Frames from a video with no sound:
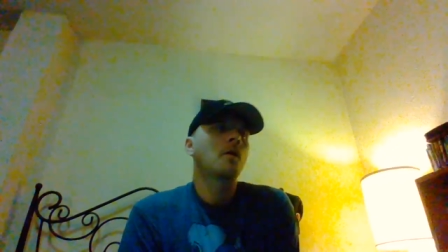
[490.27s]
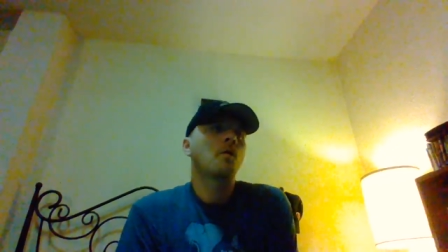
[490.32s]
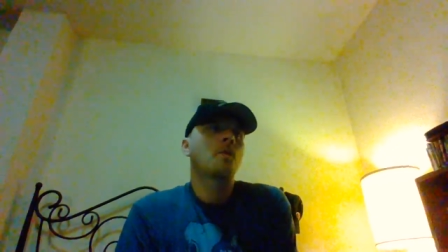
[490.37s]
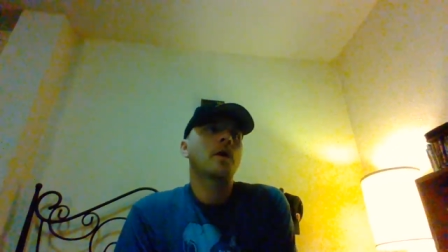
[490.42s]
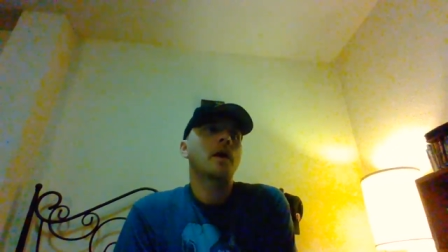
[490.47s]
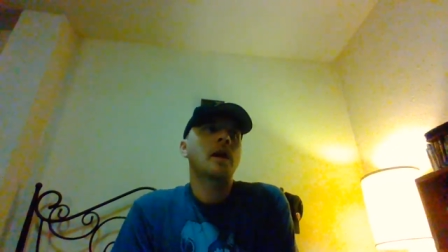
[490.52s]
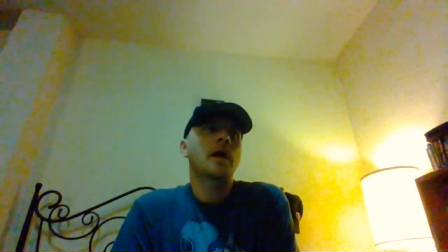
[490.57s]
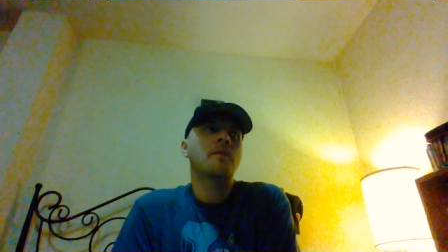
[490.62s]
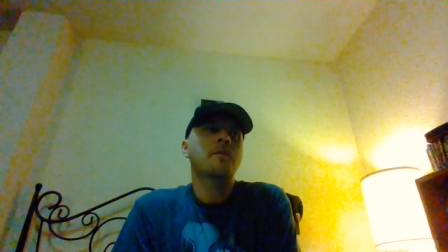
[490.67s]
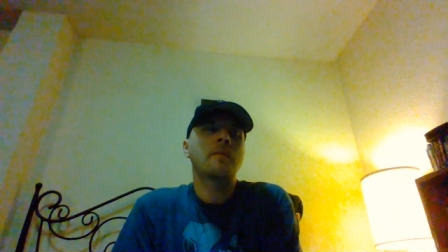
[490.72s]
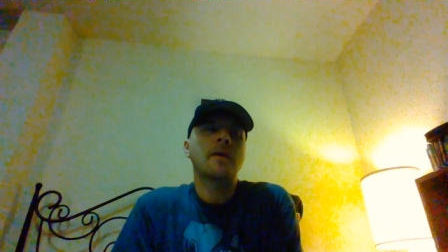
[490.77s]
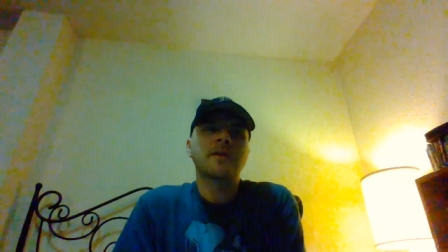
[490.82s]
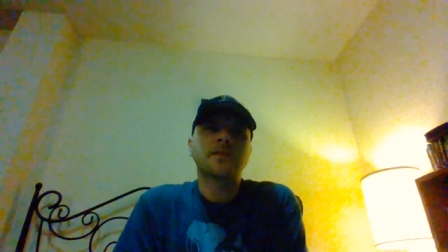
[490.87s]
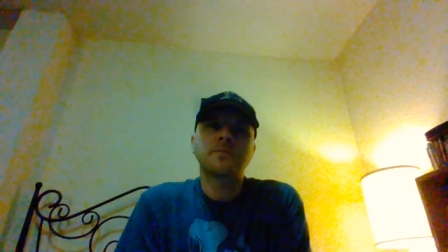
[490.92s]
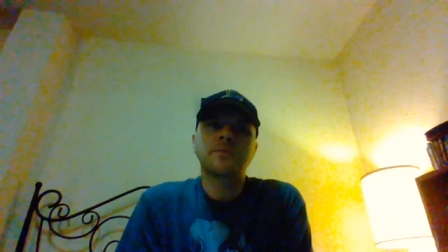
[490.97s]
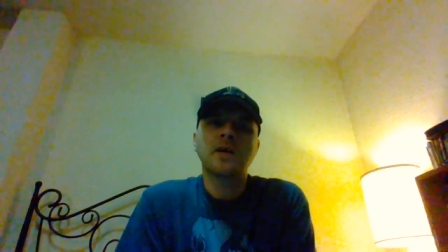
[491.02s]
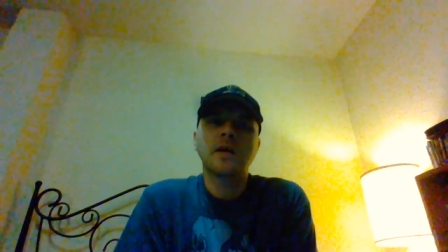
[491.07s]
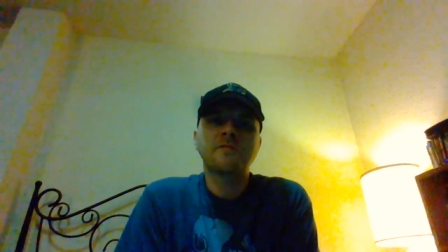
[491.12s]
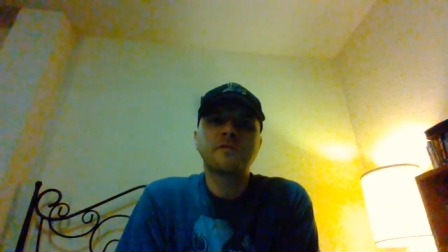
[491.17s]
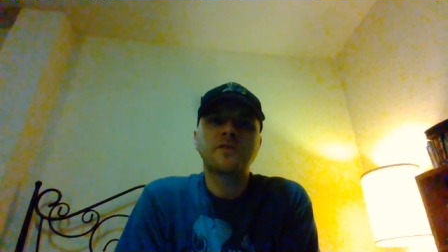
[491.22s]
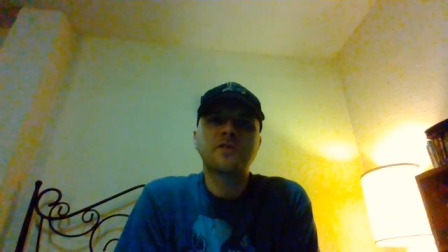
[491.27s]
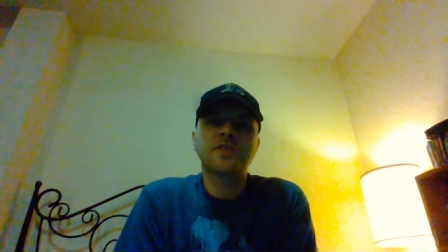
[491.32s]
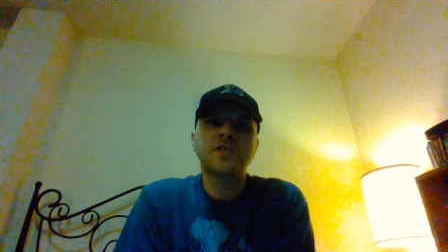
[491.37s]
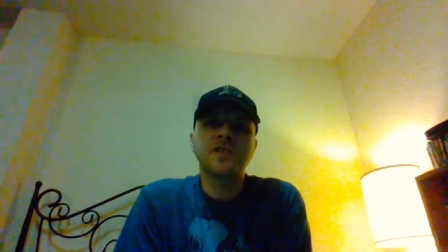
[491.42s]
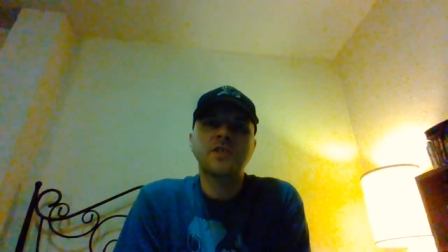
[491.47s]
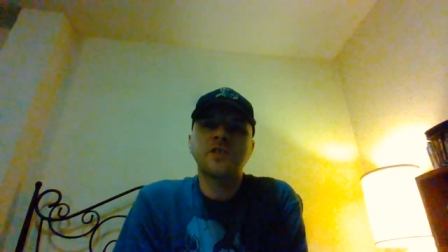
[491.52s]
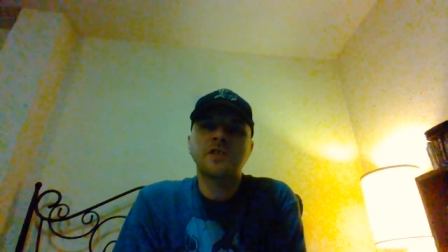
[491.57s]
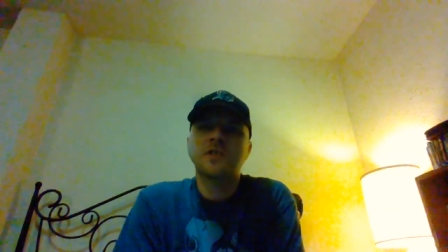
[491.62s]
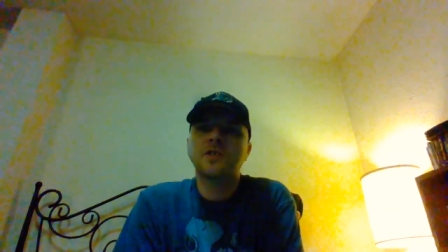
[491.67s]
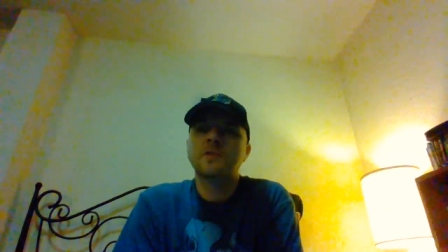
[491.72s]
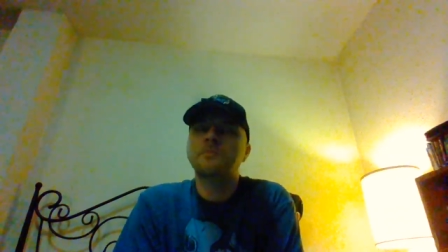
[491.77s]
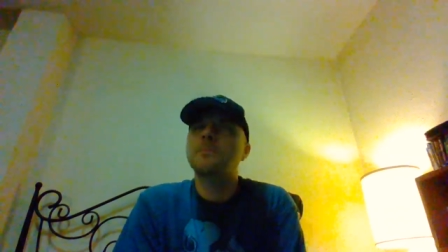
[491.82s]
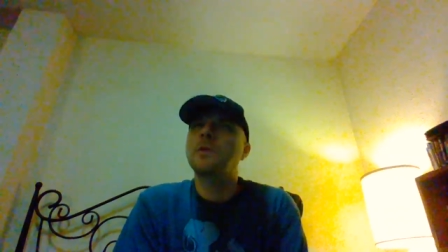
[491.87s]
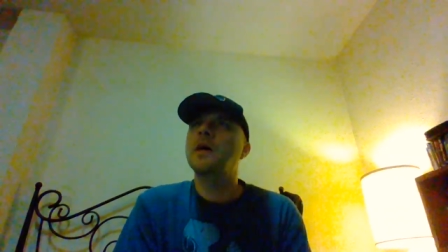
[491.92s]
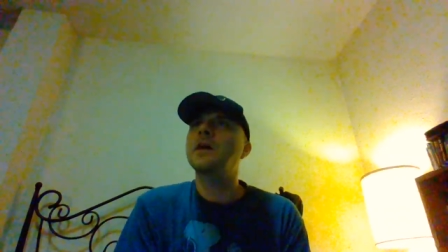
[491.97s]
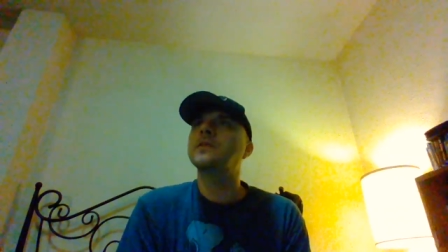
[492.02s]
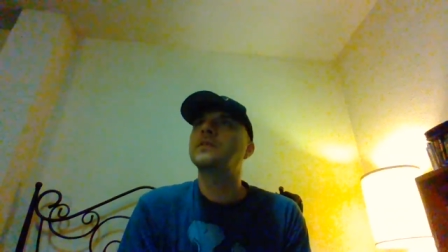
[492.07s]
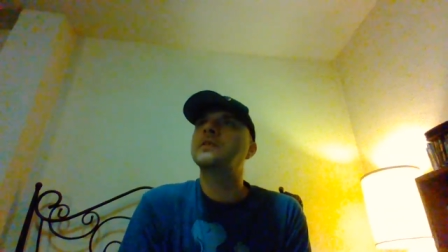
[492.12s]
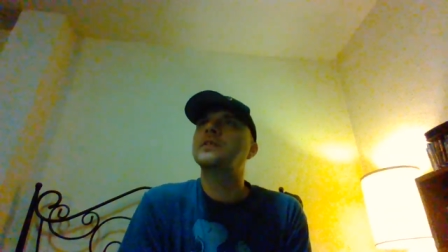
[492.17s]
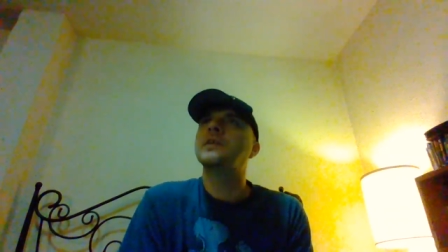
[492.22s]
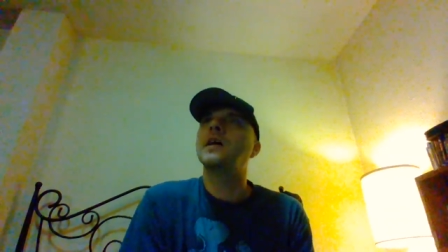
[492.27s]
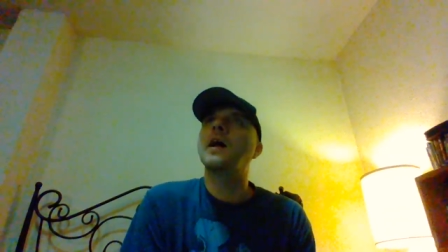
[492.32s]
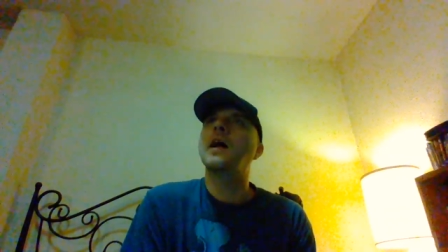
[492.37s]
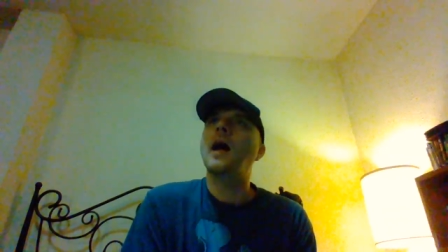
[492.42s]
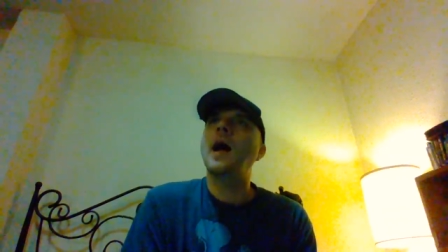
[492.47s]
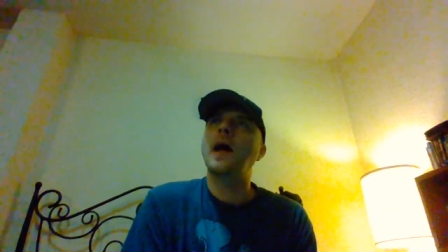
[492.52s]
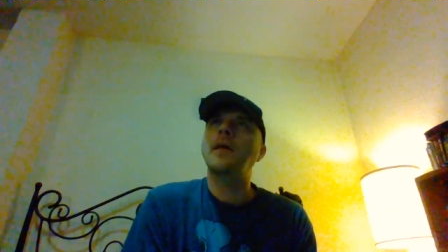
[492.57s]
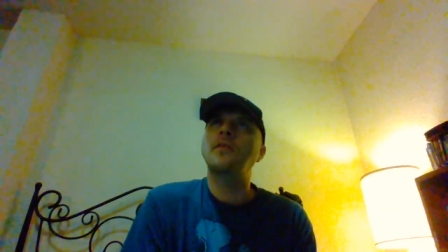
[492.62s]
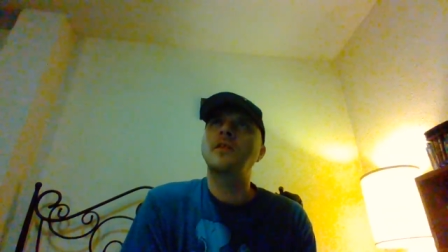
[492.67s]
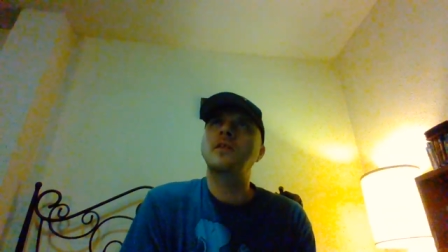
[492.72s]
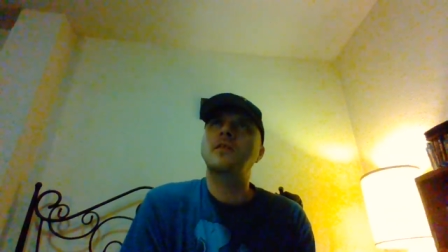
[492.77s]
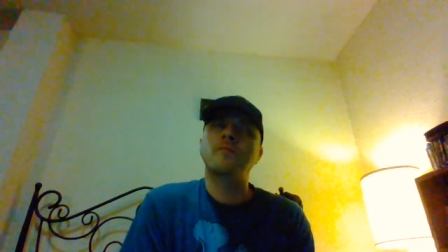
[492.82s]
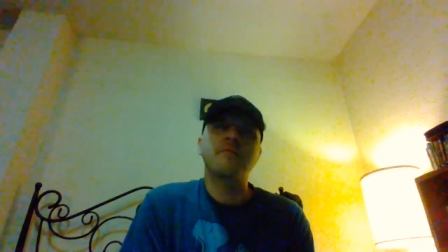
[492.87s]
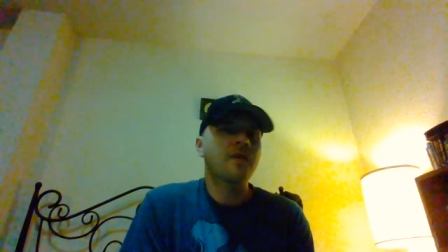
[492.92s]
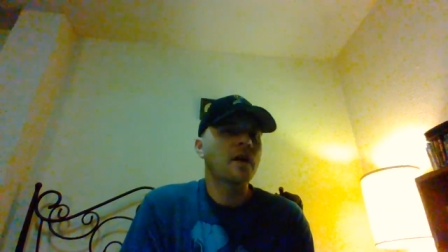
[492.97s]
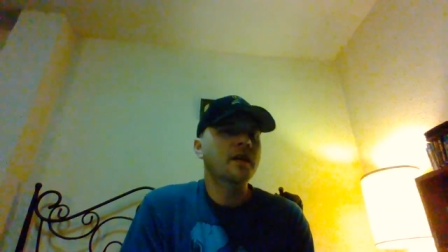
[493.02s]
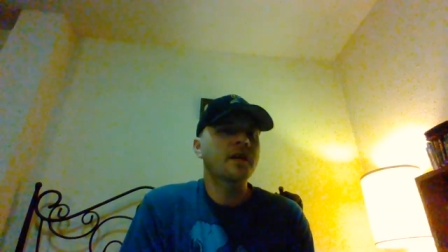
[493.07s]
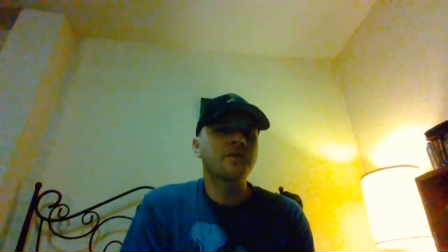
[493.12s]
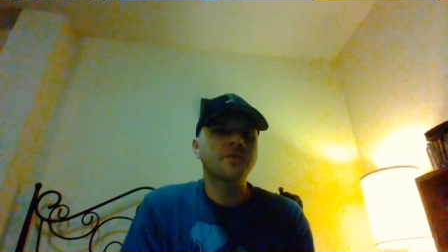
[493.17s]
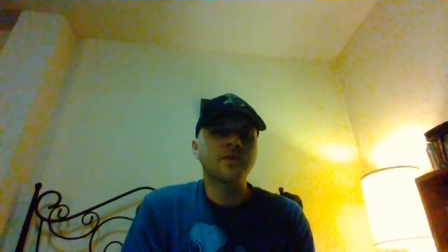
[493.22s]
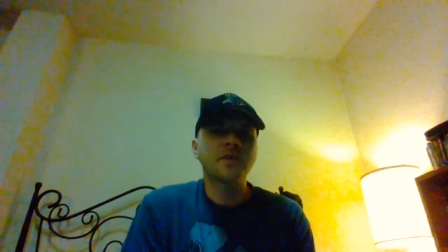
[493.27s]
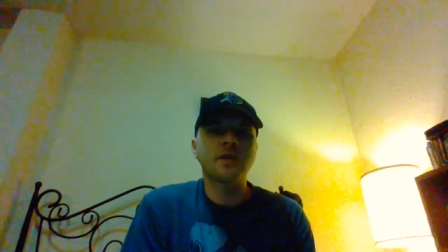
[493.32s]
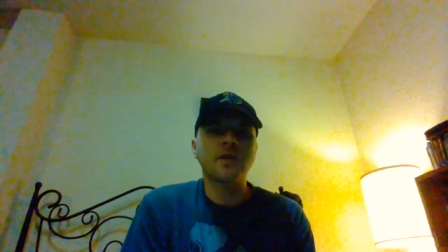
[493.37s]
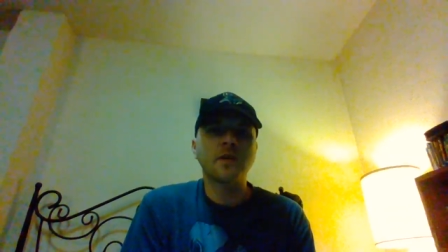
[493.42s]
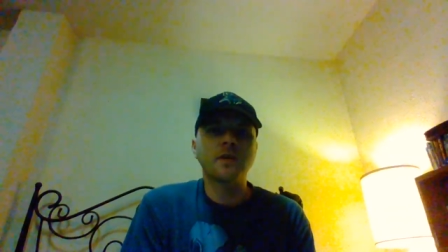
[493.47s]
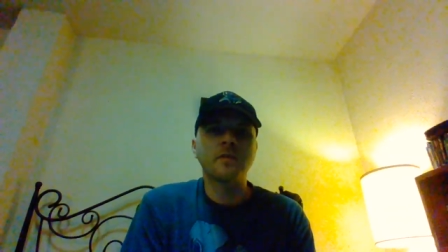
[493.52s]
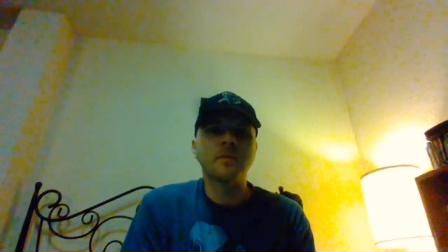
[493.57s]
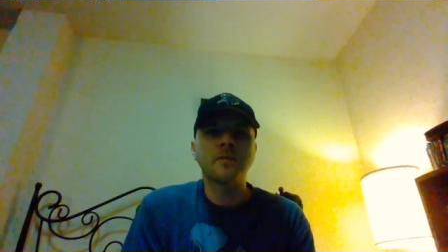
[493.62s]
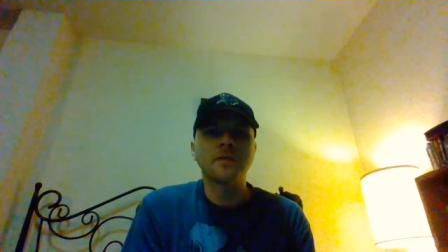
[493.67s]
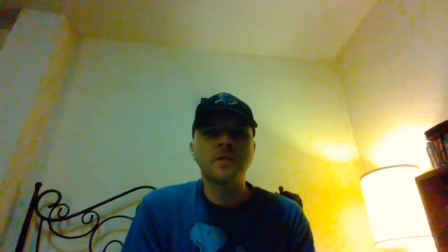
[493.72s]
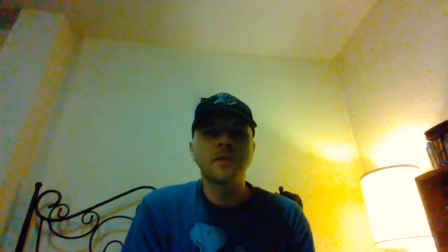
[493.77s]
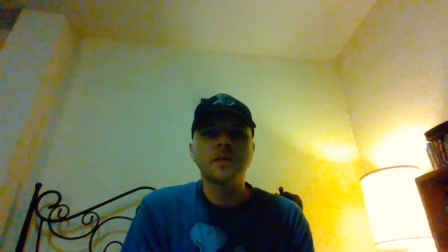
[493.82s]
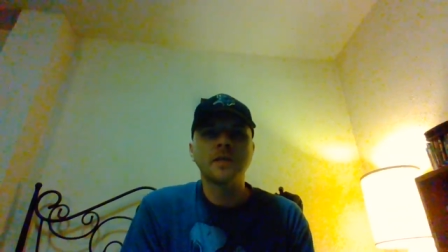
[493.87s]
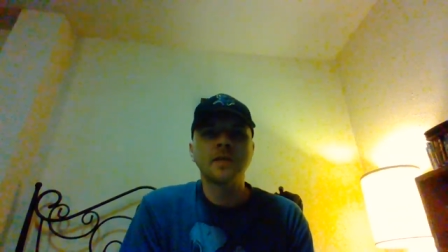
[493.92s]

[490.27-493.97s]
we're going to have to make some tough decisions. But I think the Vikings are going to